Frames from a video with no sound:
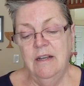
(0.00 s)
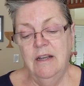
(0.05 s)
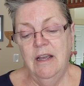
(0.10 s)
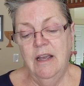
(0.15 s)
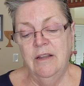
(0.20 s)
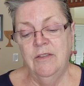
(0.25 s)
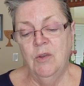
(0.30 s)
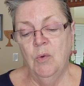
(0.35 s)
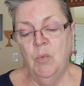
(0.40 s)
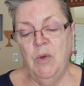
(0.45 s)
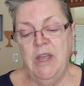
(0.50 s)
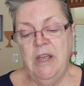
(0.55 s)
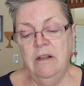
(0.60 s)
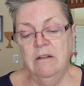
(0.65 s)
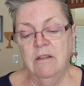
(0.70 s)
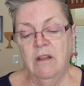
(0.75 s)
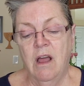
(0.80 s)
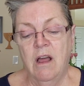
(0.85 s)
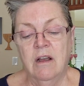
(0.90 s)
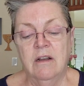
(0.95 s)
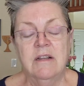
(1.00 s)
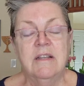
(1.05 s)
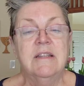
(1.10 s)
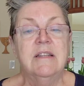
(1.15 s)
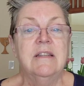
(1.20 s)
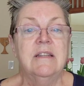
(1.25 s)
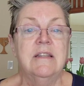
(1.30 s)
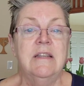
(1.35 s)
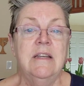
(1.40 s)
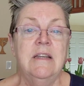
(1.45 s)
and the week-long
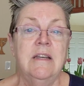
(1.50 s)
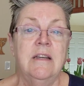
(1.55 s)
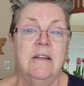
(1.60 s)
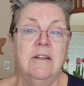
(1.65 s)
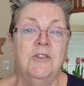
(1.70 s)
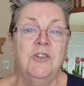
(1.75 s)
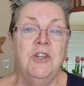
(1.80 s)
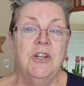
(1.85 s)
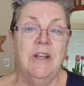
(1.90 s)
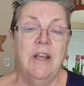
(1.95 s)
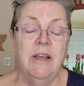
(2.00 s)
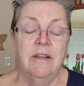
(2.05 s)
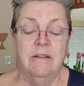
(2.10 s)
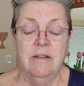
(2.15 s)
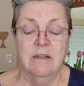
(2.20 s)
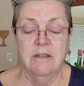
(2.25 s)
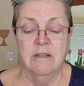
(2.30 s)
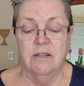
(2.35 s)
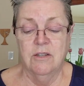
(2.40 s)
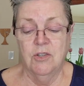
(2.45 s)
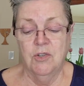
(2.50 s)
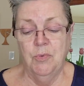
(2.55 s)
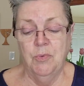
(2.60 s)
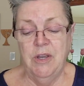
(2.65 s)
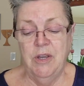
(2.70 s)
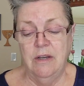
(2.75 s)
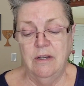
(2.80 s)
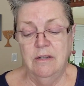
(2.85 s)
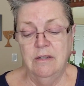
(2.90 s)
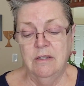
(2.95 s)
siege at the
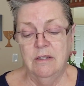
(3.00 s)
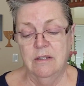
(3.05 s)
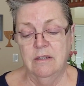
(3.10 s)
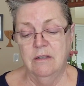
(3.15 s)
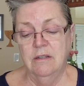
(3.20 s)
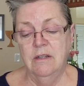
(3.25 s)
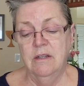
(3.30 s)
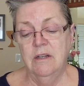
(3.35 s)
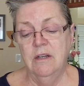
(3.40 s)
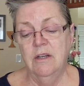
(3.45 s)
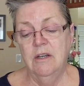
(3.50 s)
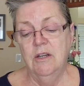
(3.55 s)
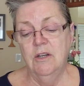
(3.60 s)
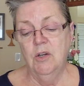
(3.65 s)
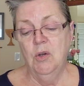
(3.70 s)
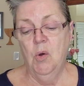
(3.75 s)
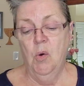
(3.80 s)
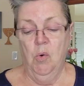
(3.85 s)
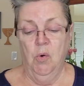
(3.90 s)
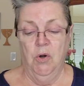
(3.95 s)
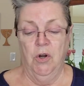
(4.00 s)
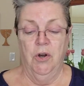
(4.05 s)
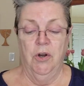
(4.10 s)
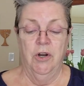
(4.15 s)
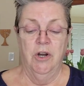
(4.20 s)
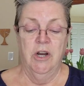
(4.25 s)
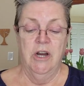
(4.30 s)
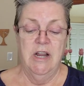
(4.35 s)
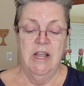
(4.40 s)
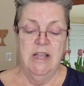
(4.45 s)
street
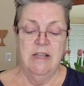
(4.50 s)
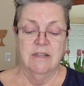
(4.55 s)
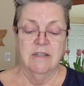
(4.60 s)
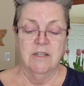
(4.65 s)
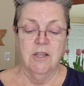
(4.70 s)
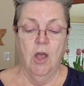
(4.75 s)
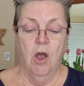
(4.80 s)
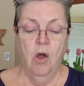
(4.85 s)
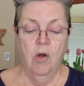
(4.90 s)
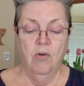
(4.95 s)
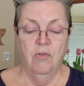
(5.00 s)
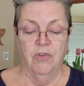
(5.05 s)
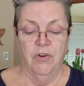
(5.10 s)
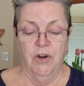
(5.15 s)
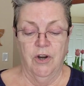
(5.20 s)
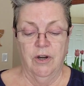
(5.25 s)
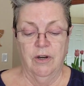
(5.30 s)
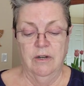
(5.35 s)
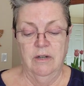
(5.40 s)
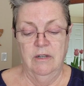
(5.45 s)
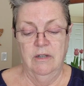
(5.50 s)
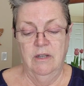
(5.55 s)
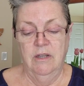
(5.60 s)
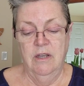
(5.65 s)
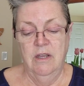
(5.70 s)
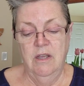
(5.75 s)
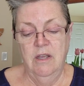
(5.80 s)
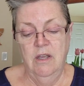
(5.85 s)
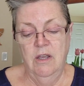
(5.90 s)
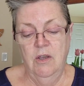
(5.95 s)
corner is over.
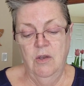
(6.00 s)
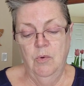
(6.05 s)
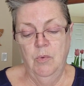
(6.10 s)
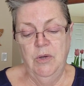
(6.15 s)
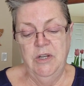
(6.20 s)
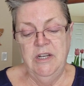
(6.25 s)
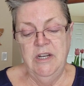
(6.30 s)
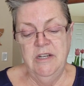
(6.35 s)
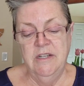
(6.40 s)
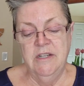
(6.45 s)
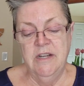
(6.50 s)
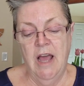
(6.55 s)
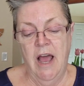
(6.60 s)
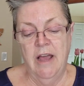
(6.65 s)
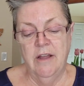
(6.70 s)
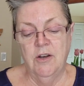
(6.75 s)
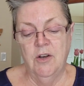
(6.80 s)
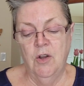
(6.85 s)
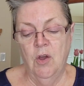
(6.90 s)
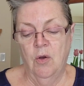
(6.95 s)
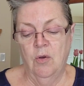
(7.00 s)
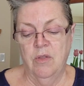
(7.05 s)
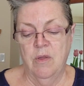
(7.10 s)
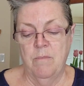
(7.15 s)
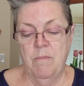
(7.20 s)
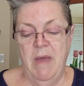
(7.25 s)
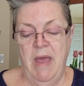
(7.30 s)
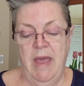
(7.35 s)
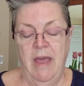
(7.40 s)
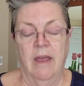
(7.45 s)
We did not know the
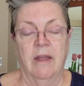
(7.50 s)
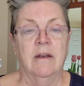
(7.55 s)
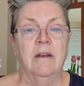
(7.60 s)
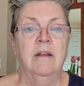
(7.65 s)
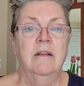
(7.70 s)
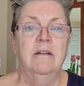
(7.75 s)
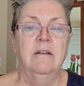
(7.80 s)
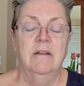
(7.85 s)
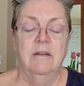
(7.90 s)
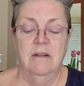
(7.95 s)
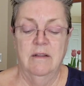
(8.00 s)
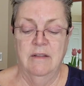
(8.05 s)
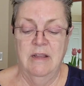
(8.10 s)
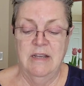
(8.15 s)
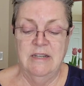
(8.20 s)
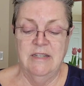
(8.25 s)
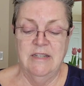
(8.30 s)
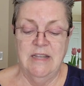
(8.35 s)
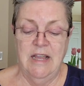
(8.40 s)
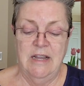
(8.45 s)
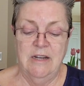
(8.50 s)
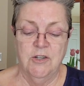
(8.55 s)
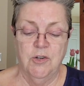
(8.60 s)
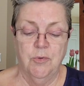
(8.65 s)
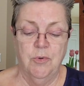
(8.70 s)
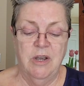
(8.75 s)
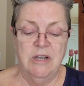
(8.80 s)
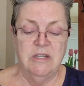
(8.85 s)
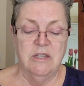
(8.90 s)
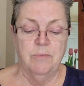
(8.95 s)
man, they say,
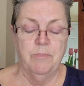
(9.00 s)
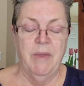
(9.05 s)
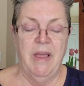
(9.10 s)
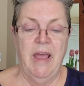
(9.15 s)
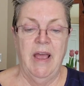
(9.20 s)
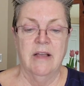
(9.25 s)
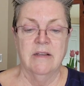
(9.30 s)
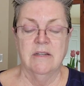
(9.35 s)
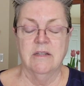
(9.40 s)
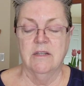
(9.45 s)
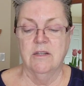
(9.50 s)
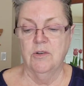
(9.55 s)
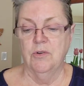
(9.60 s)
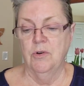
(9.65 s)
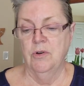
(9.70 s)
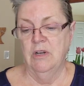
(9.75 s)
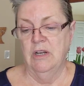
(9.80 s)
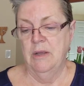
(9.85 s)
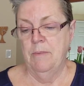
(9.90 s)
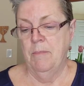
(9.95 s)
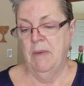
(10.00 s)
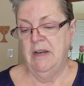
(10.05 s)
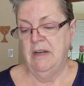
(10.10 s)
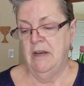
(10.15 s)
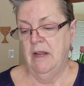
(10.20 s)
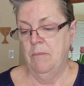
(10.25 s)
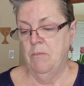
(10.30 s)
trespassed early Monday